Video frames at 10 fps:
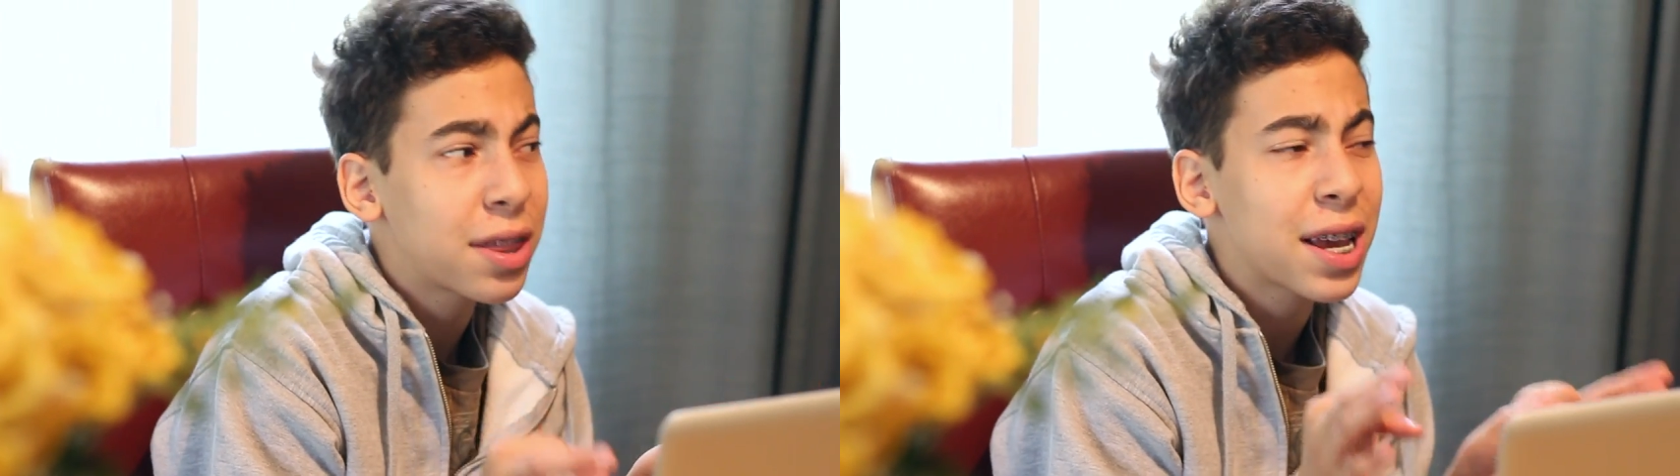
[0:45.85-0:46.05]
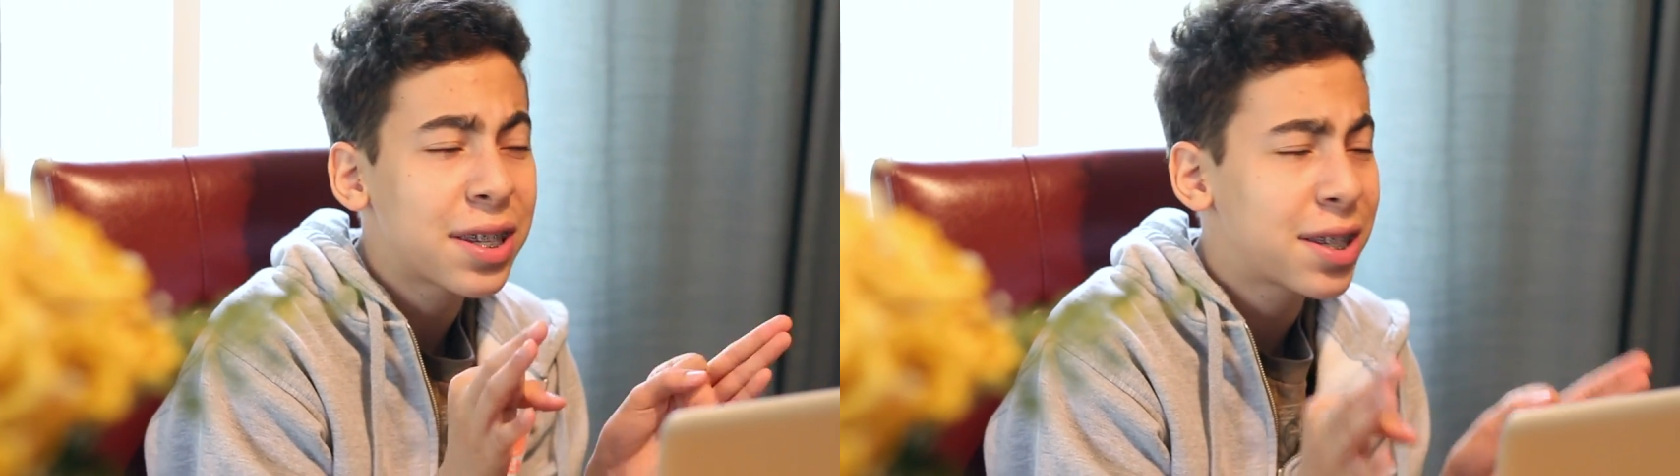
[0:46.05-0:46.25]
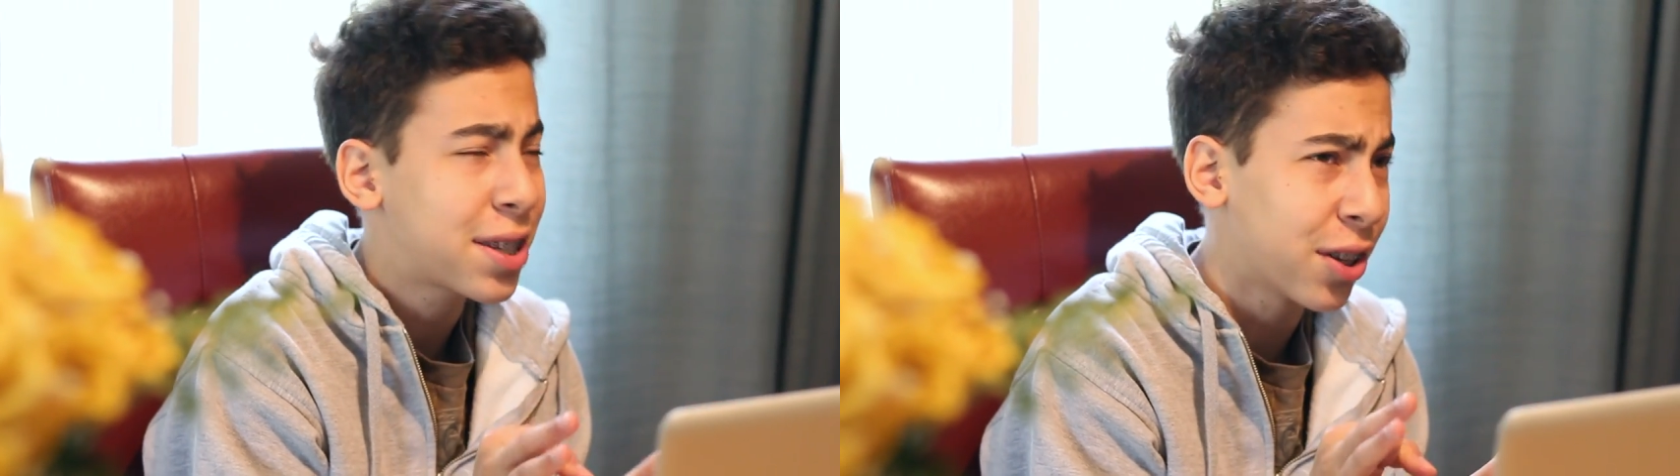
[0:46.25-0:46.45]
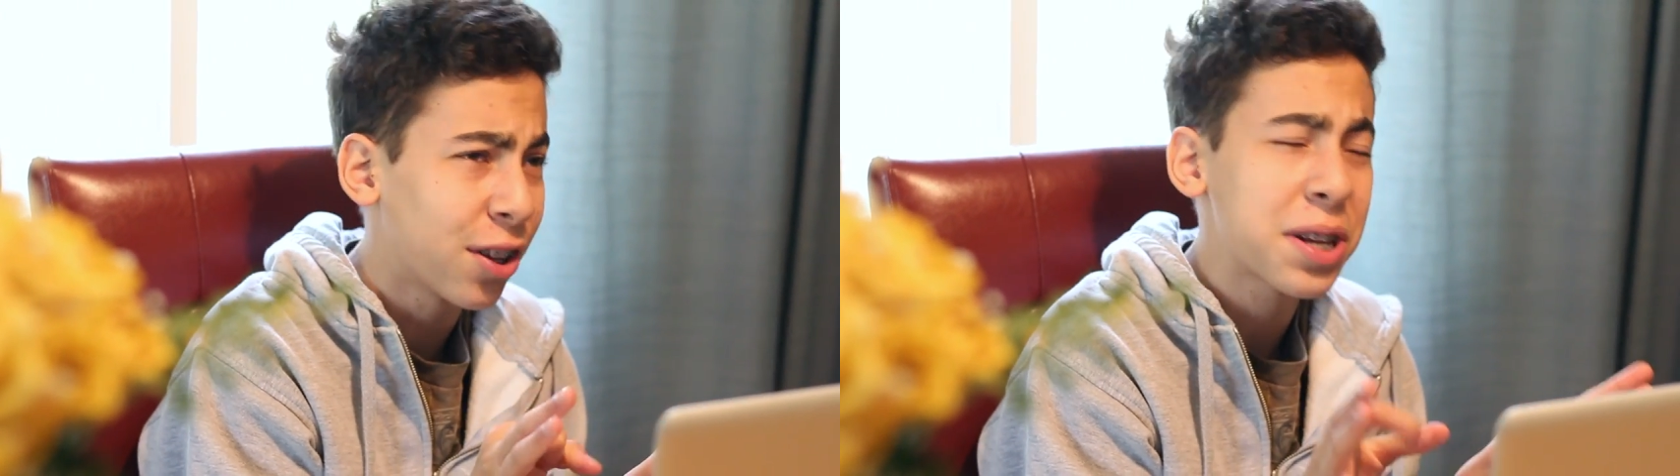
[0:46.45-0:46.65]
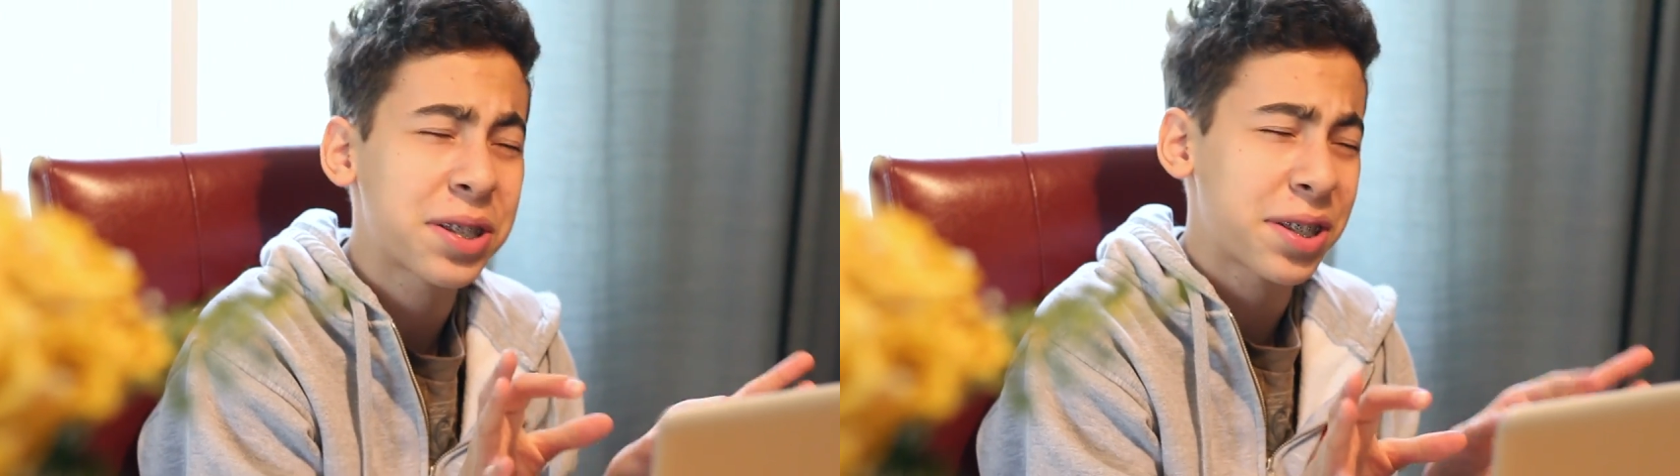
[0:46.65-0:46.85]
they
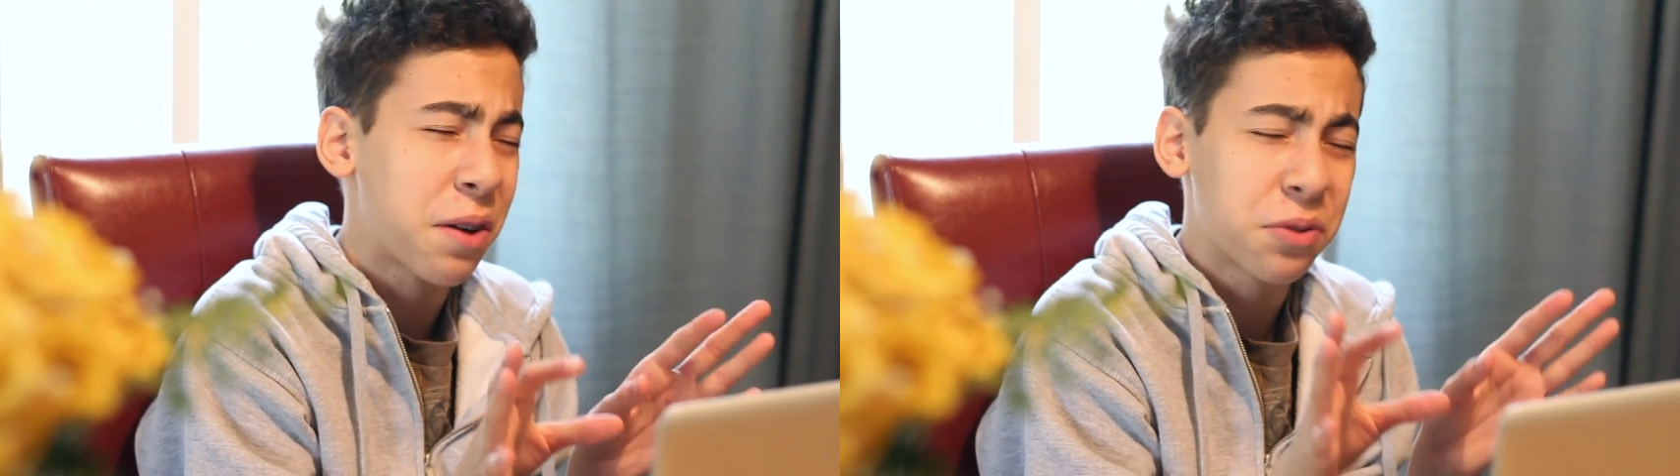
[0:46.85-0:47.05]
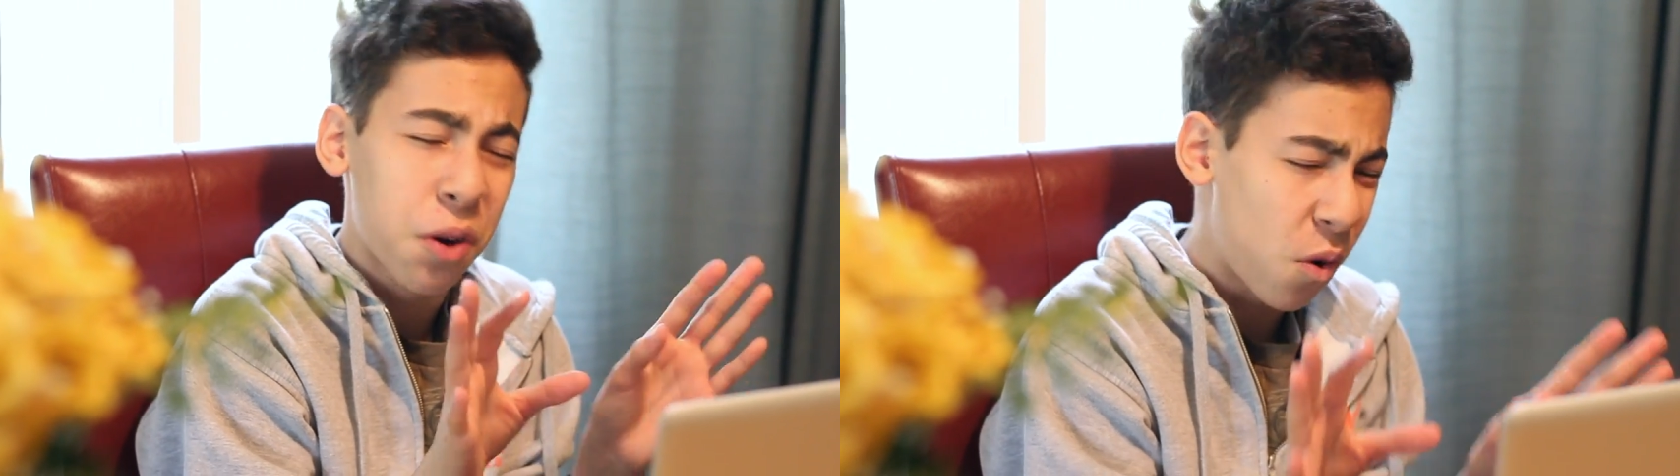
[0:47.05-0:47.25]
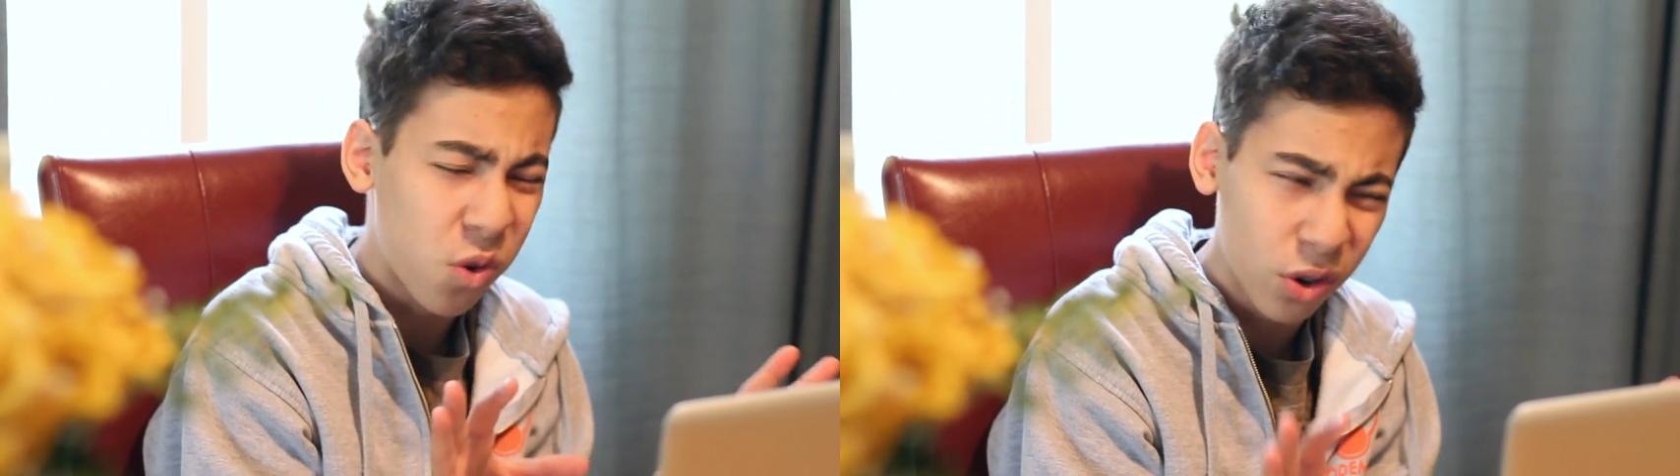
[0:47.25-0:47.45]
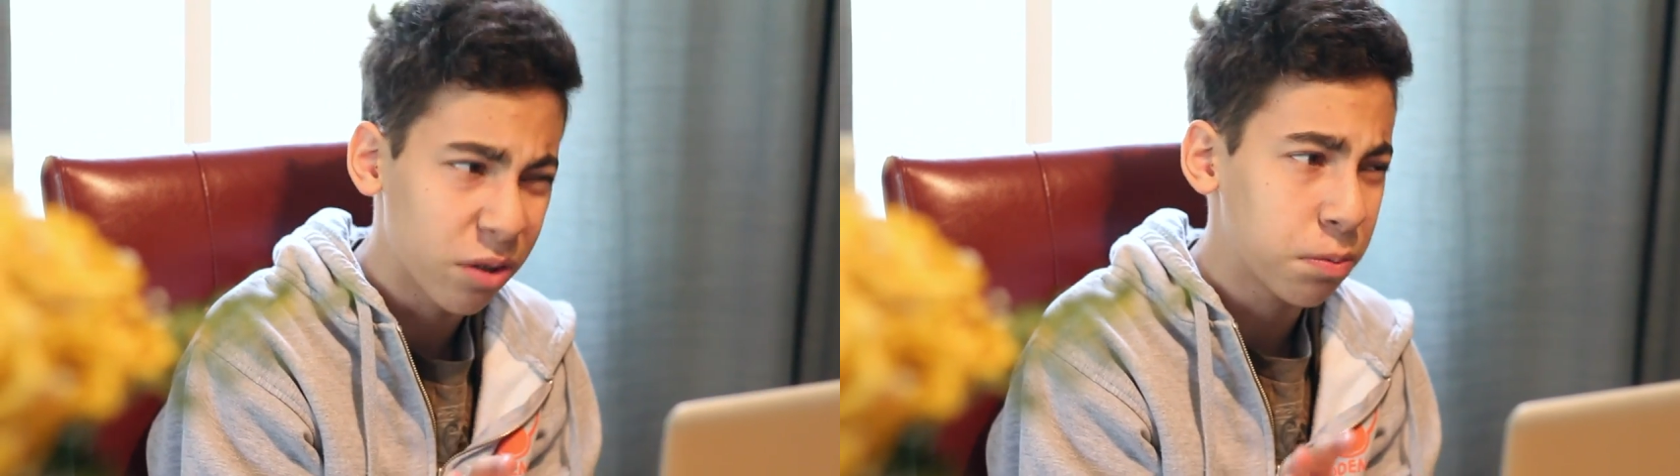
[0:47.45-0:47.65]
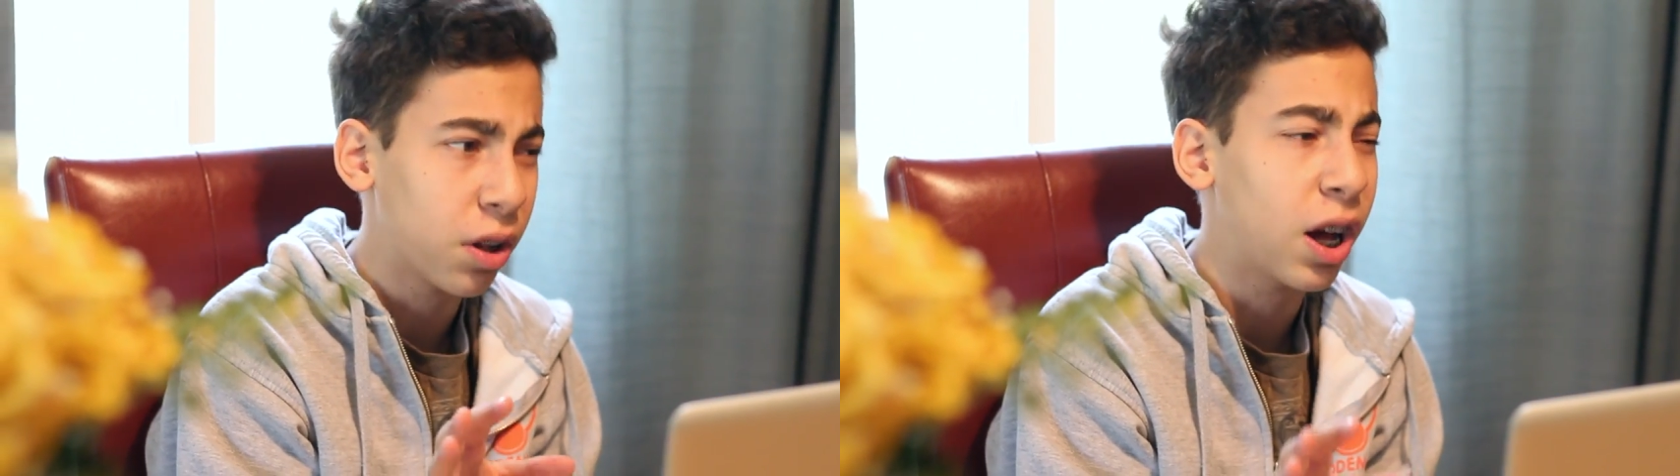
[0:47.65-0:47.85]
still sound
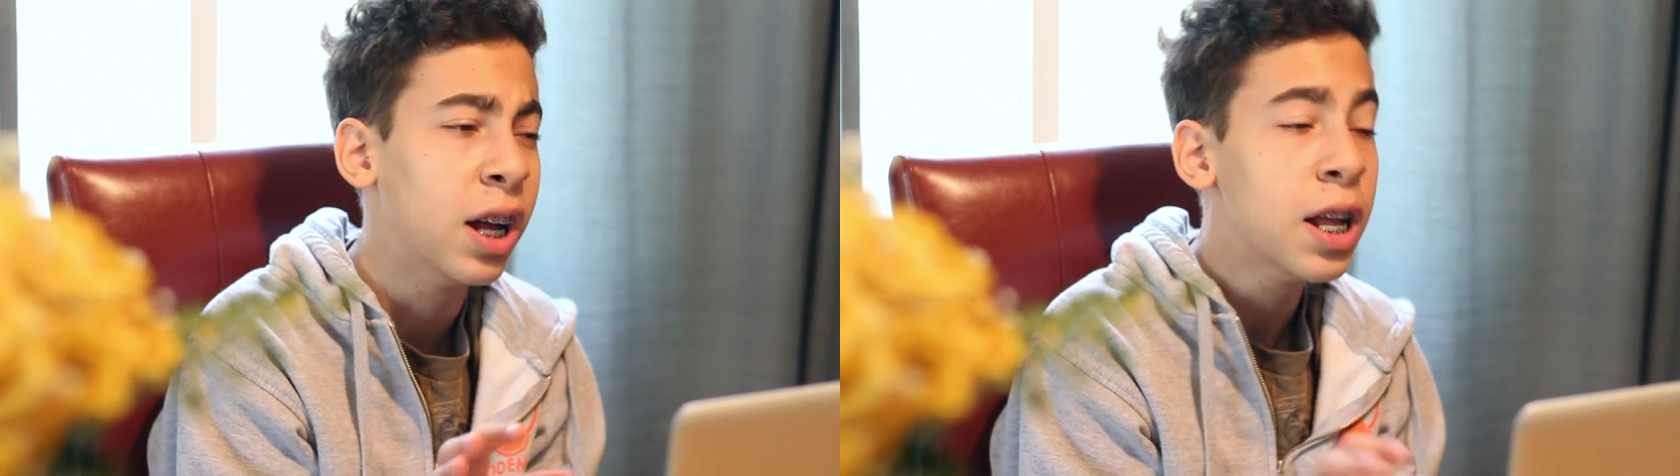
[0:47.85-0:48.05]
horrible.